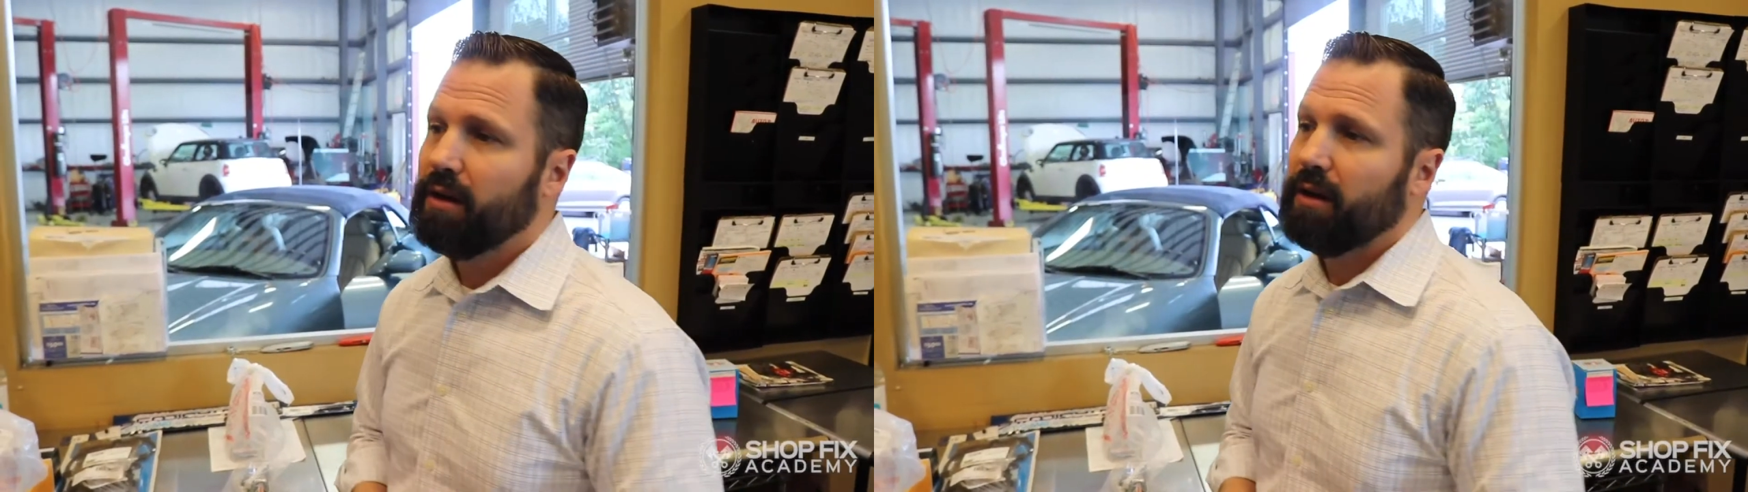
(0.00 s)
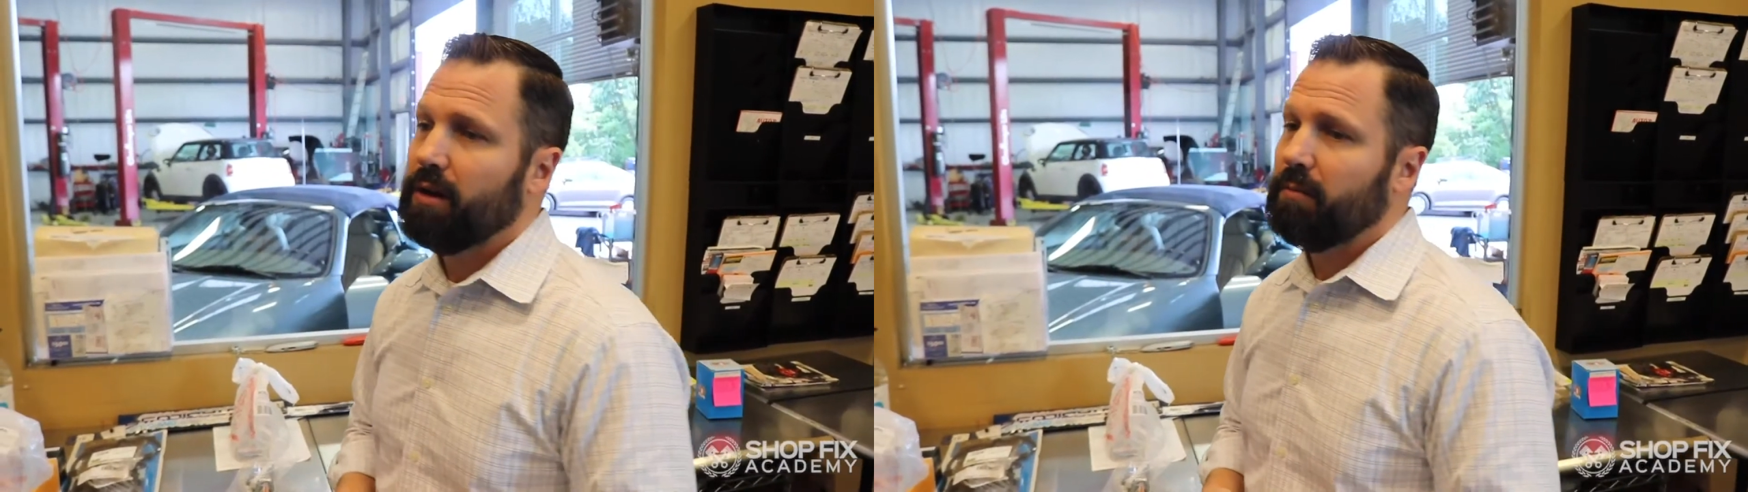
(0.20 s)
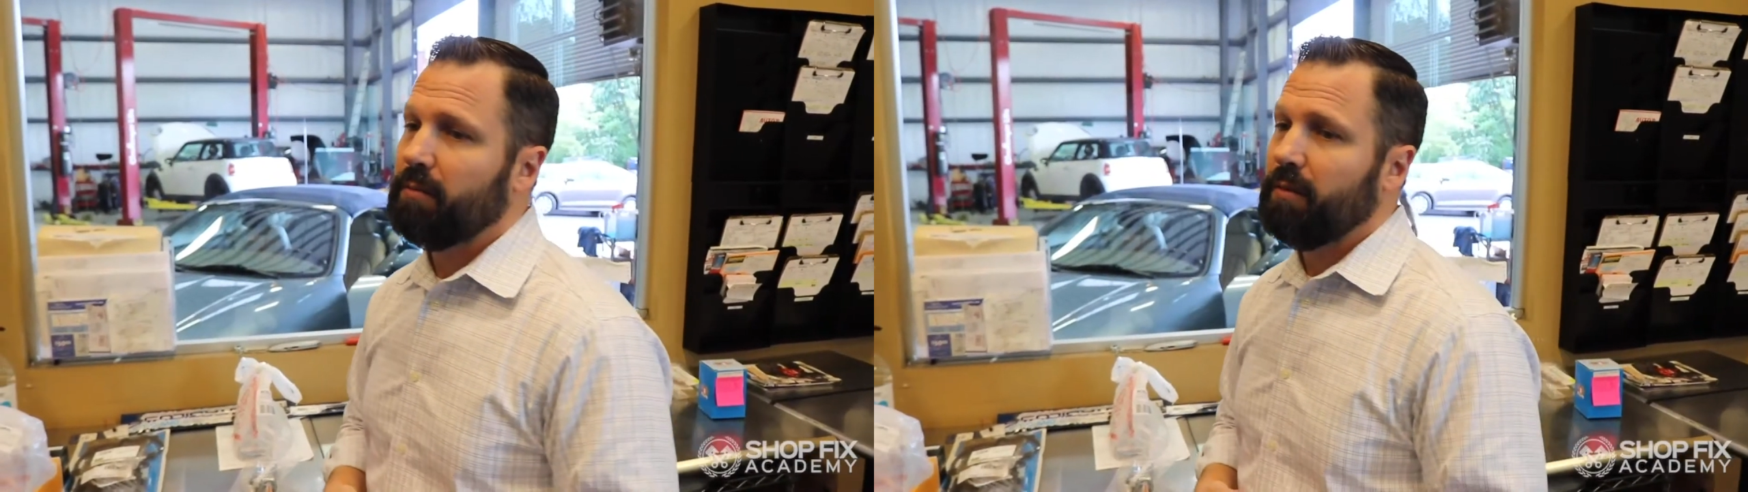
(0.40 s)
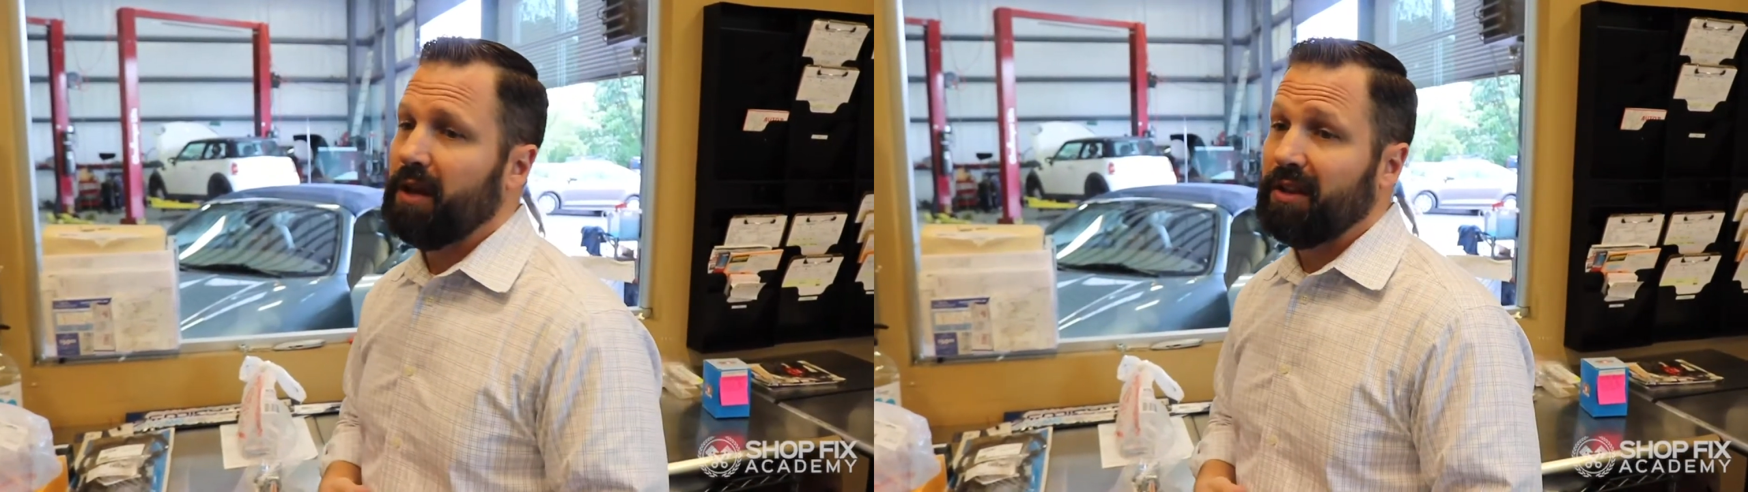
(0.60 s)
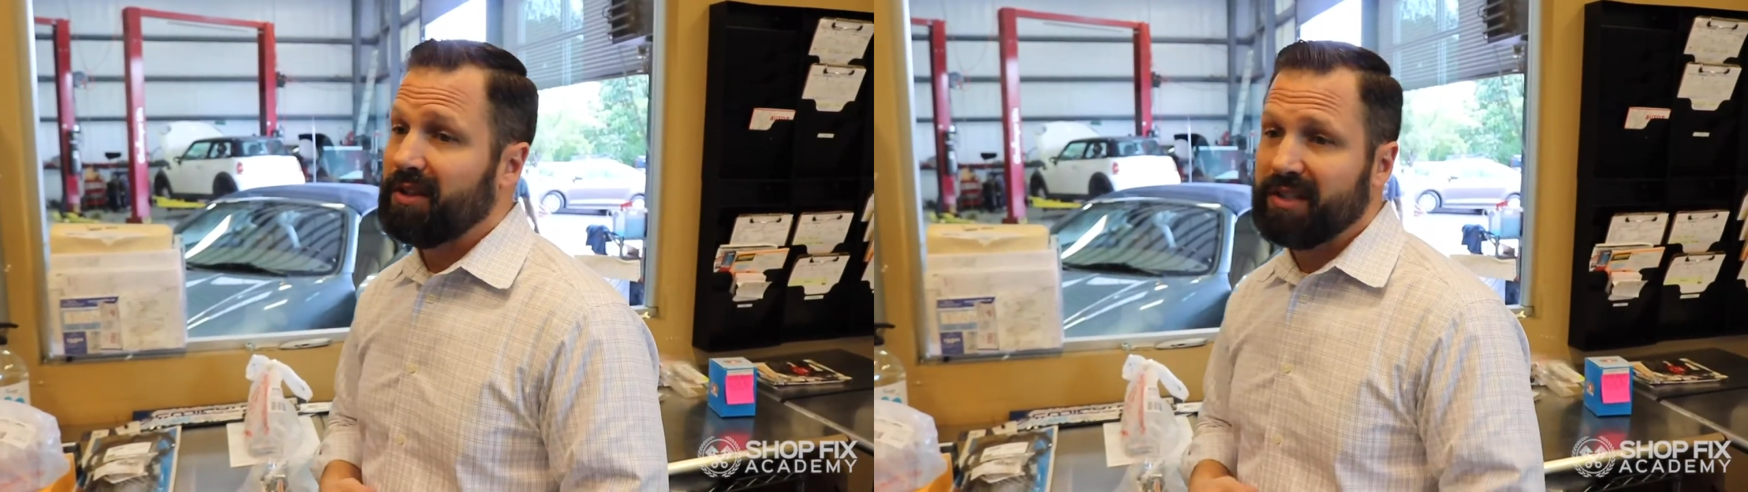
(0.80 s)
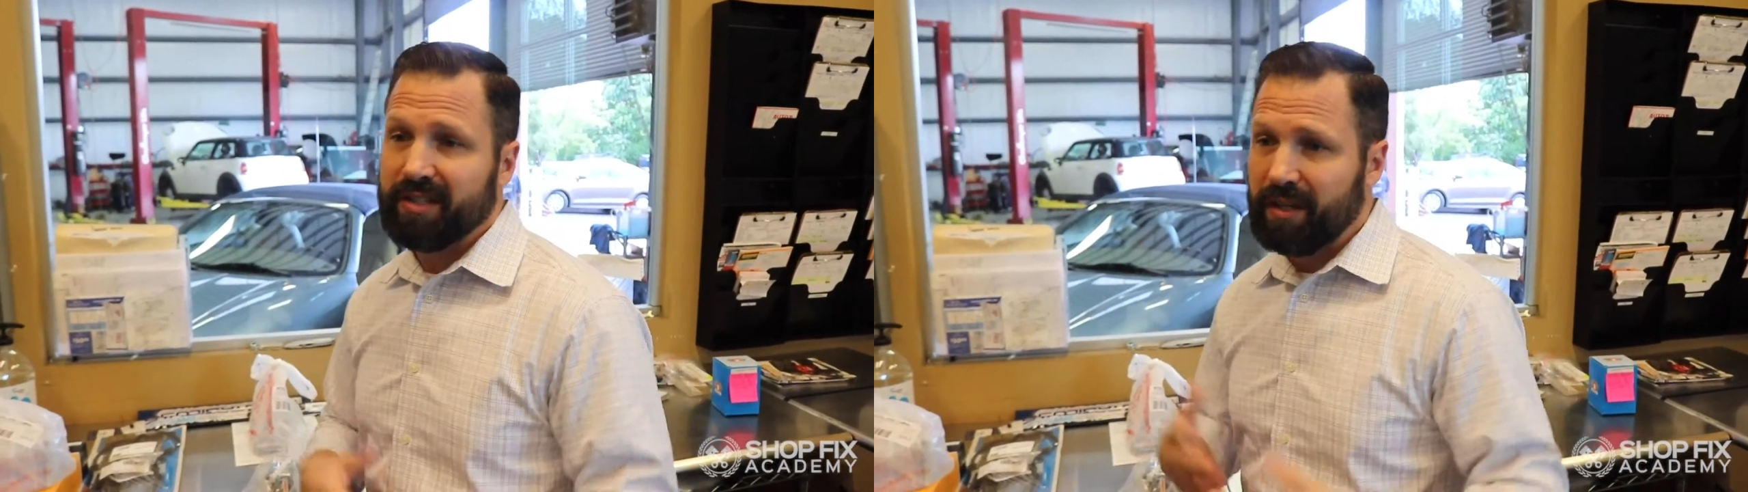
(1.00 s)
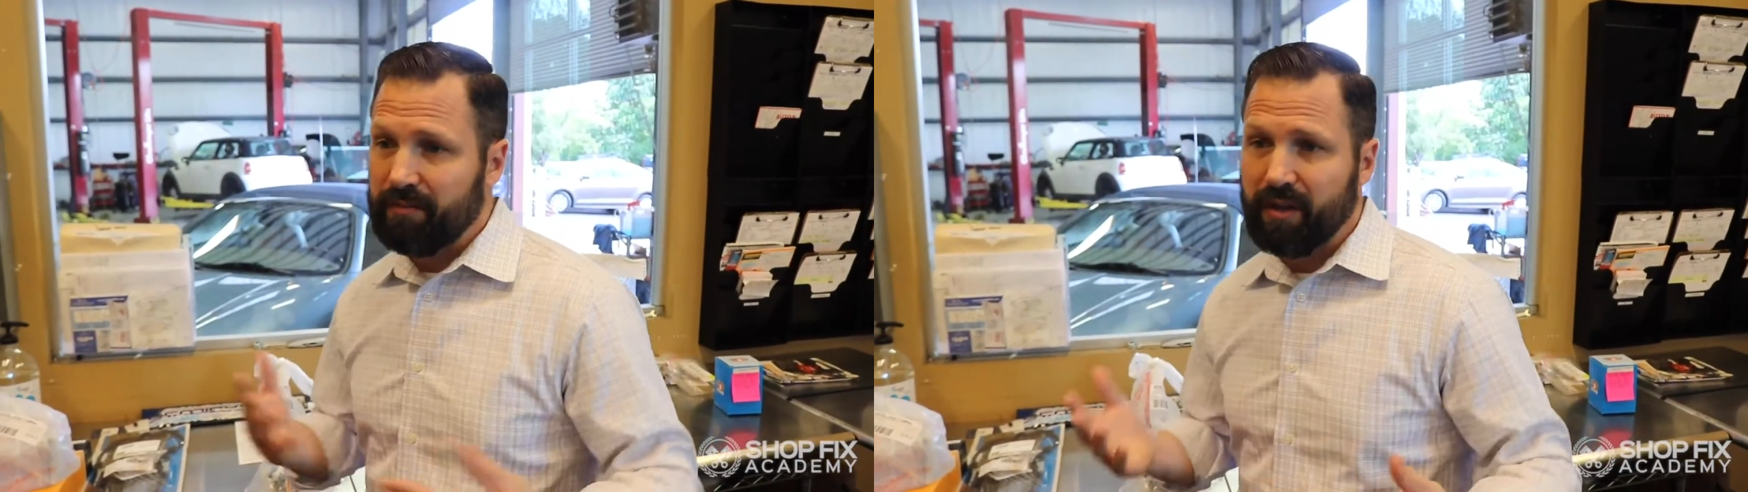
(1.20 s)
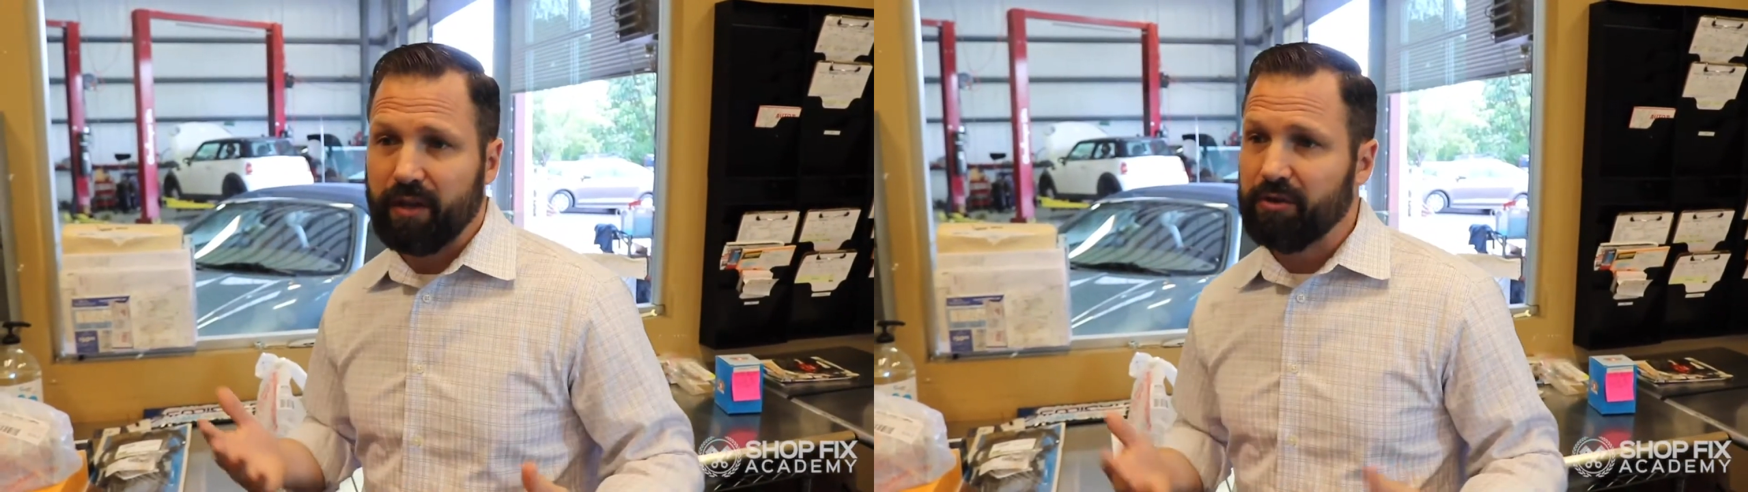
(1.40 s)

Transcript: And it's the same thing.